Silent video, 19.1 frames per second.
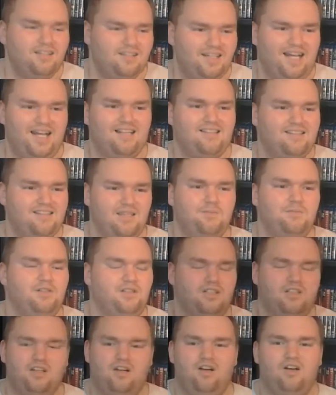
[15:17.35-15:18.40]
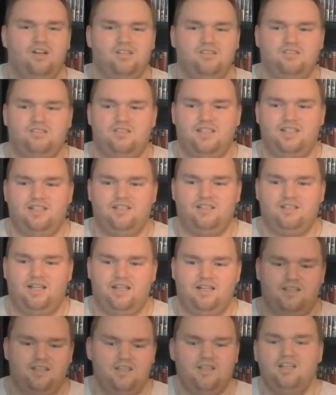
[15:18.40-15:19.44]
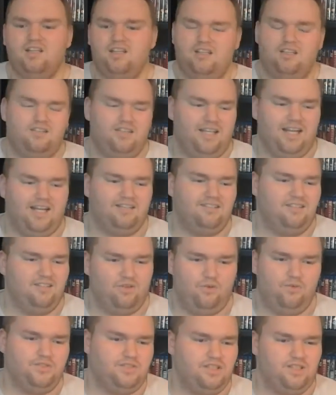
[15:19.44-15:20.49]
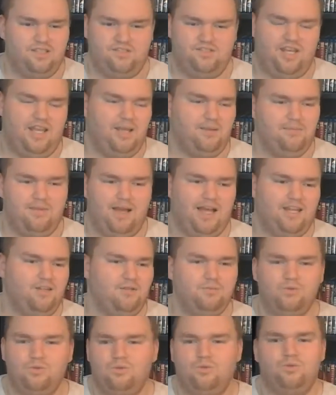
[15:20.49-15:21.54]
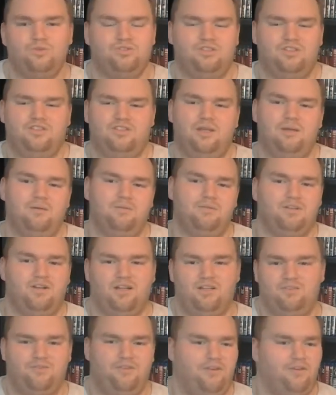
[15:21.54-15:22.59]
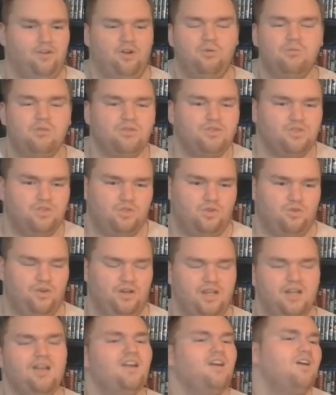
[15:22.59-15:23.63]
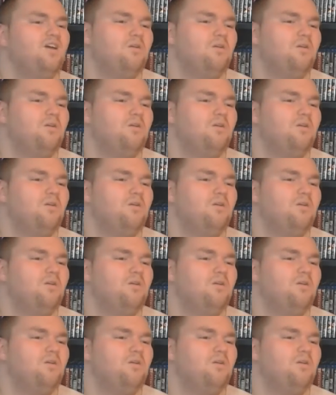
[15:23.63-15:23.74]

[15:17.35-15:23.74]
They had similar casting, like they had obviously the same animals and the same kind of fairy godmother story,